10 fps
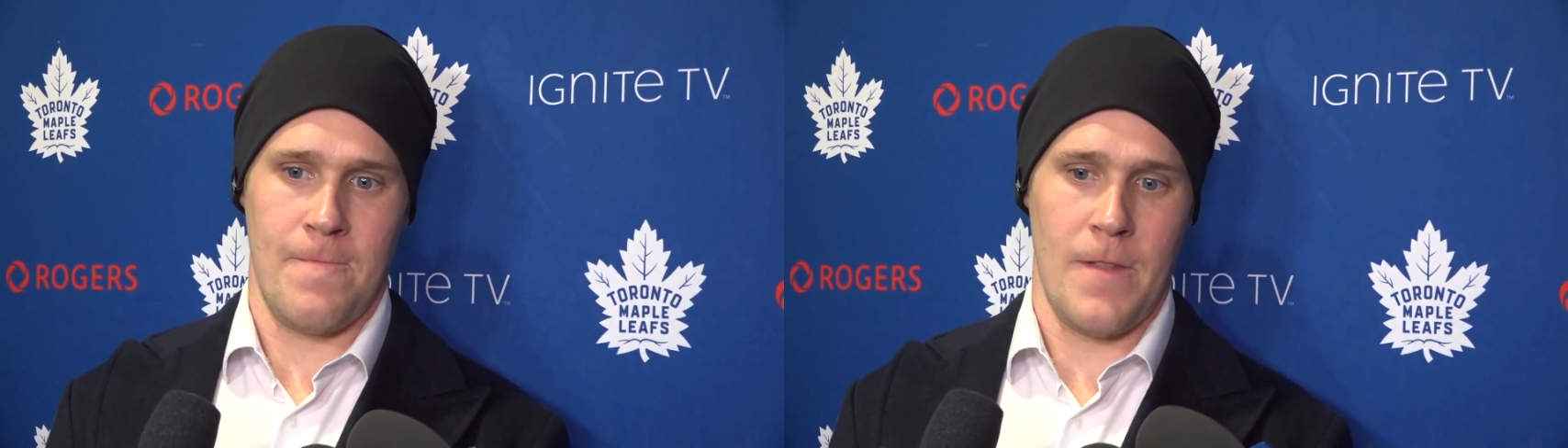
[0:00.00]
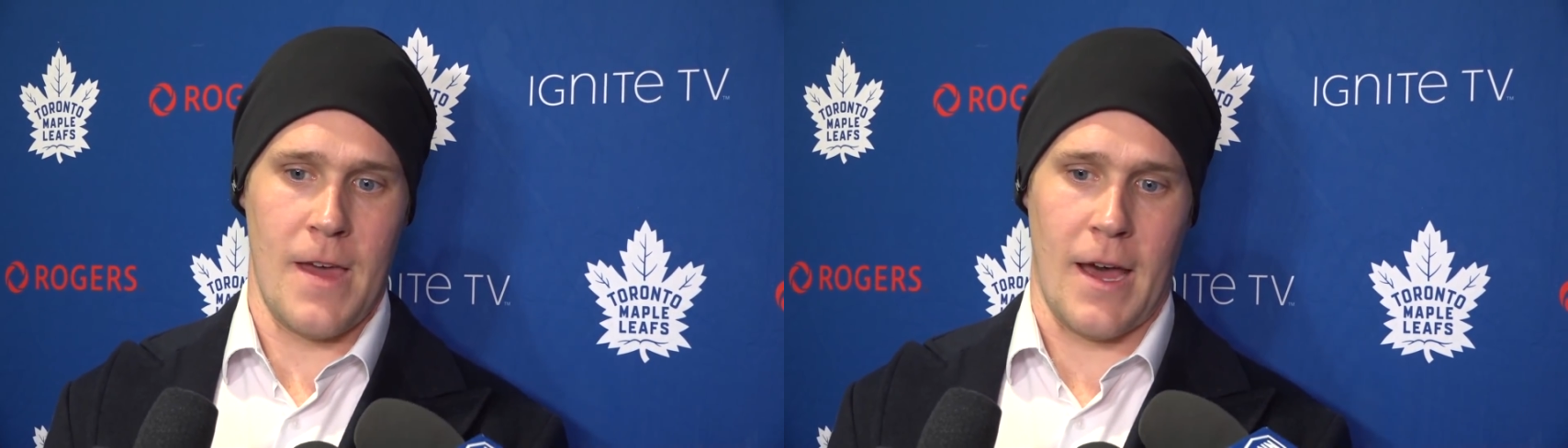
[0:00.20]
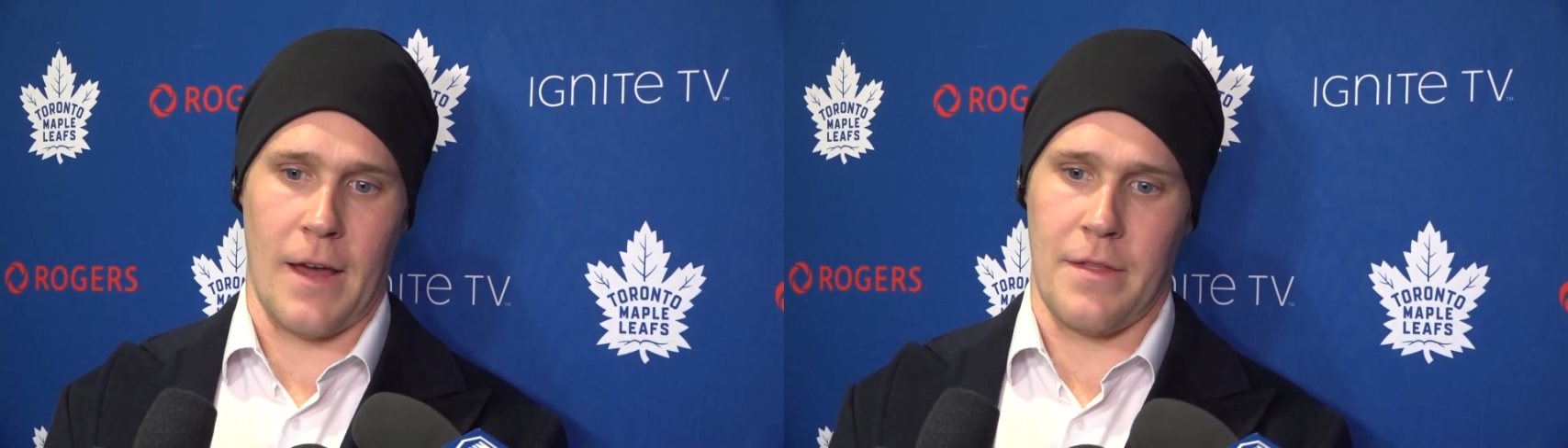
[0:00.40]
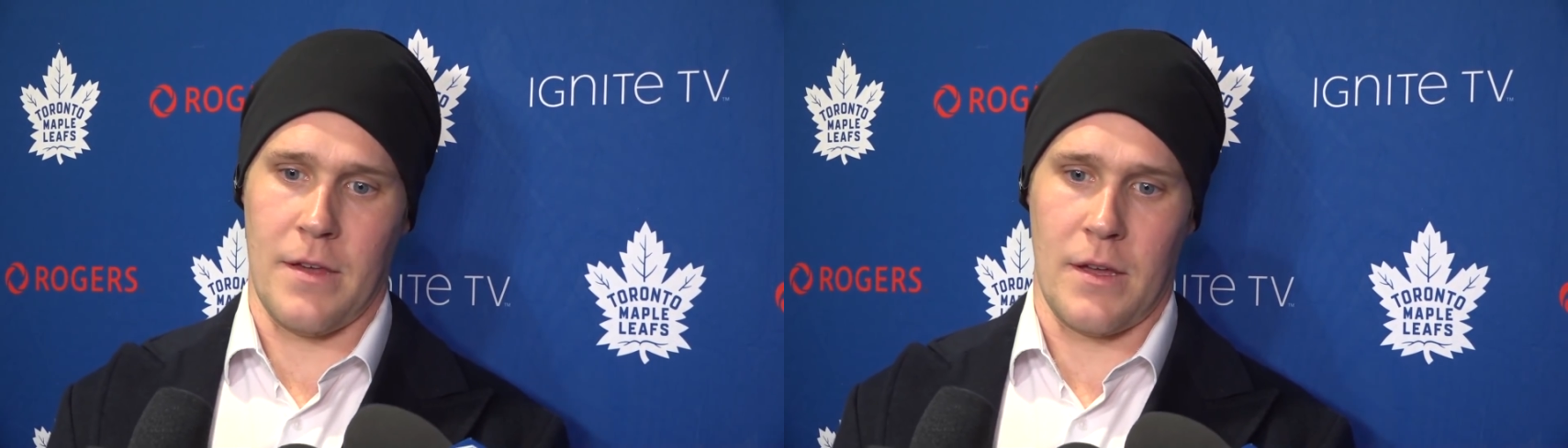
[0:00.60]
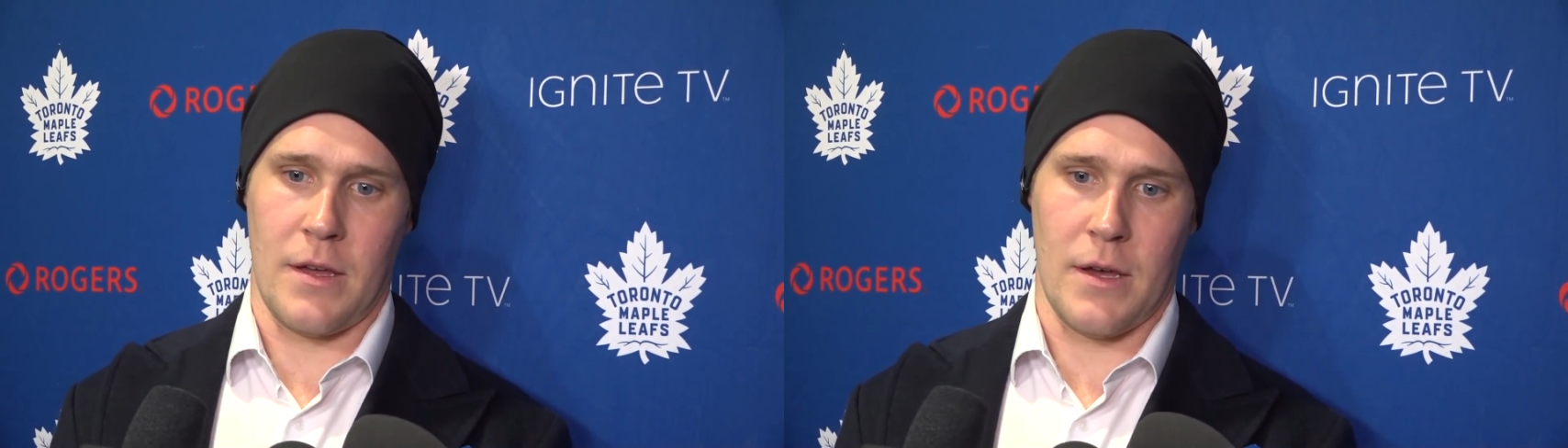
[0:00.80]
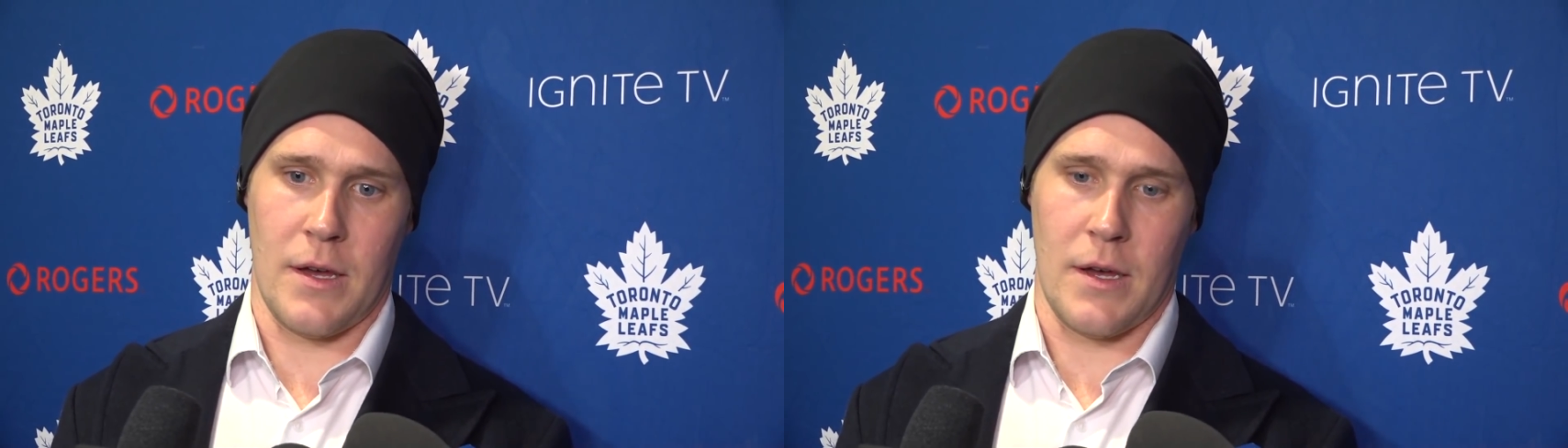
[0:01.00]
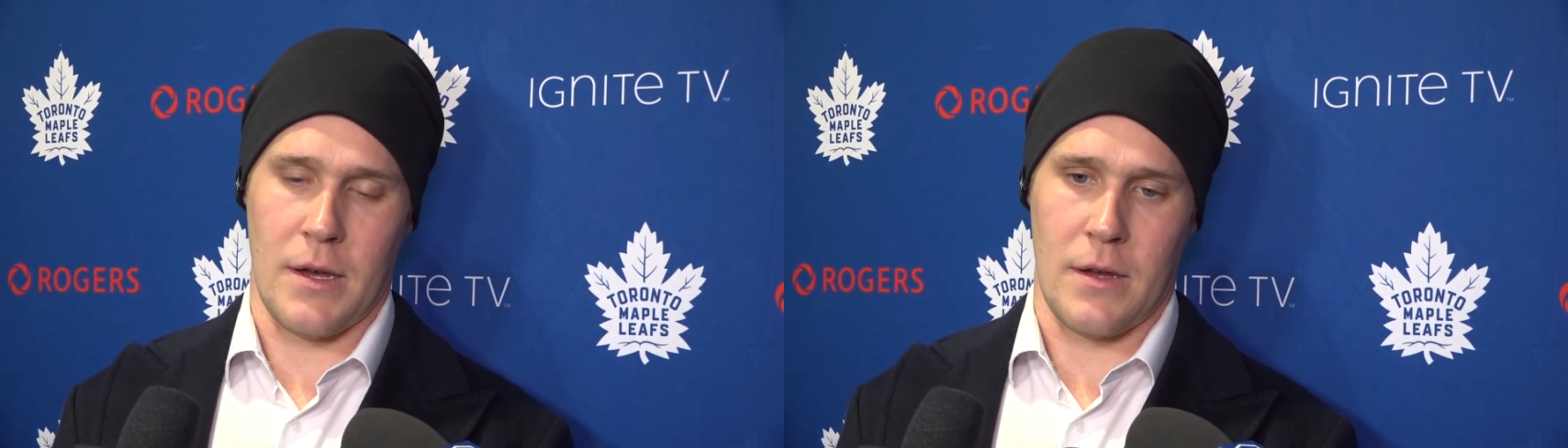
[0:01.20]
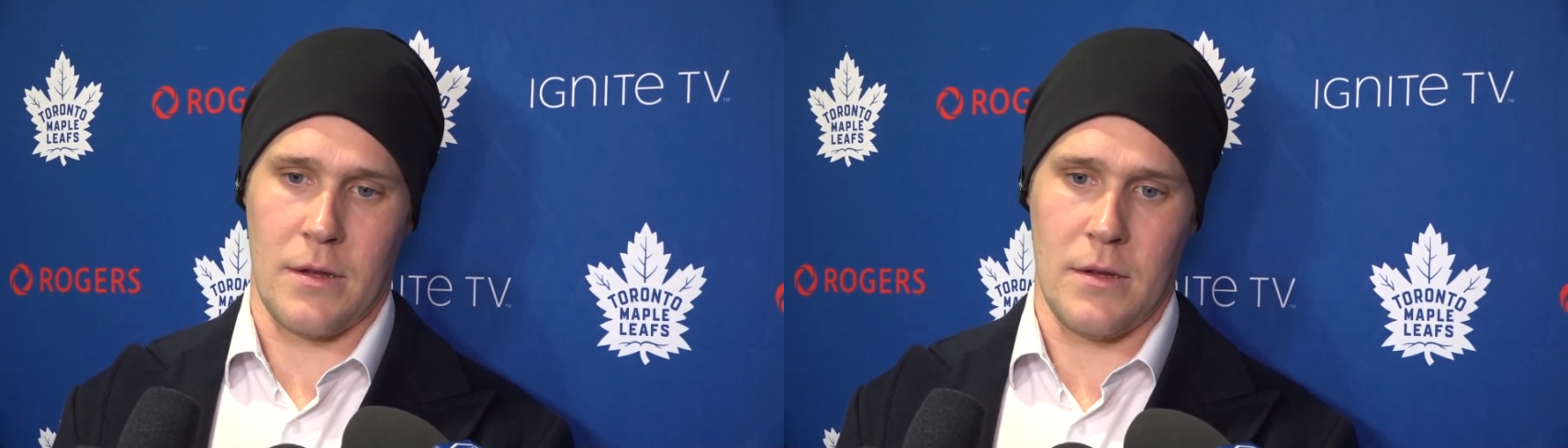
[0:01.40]
Yeah, I think
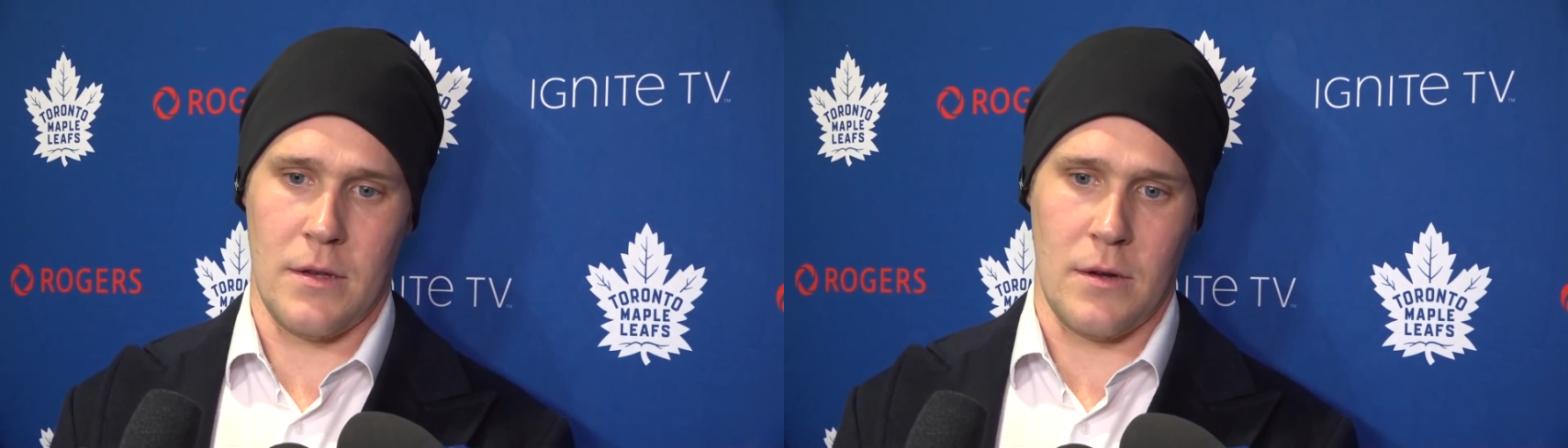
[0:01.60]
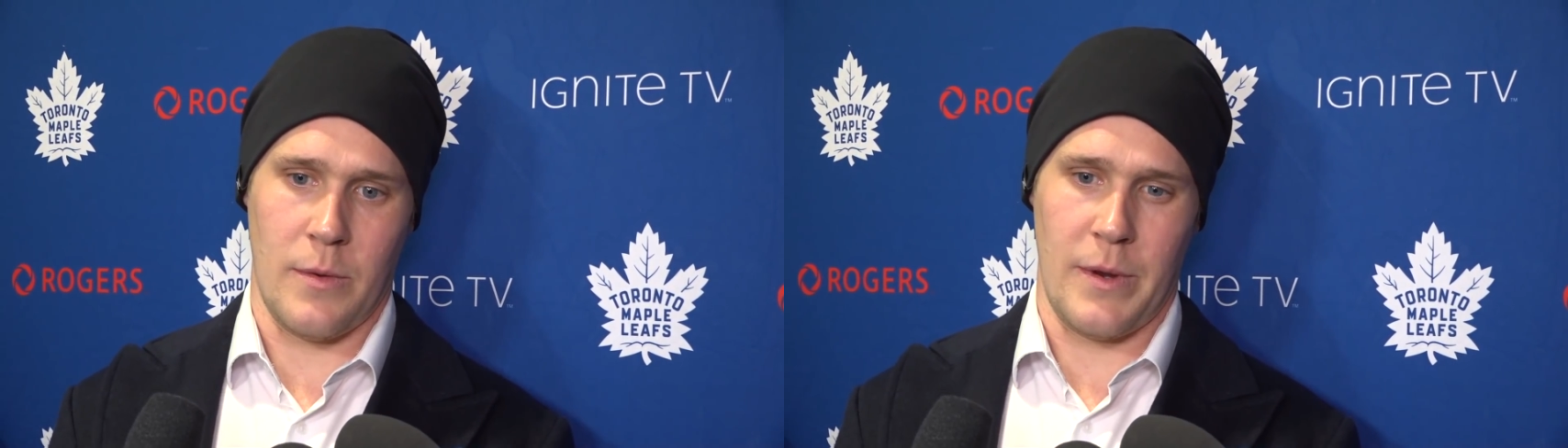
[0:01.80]
you know,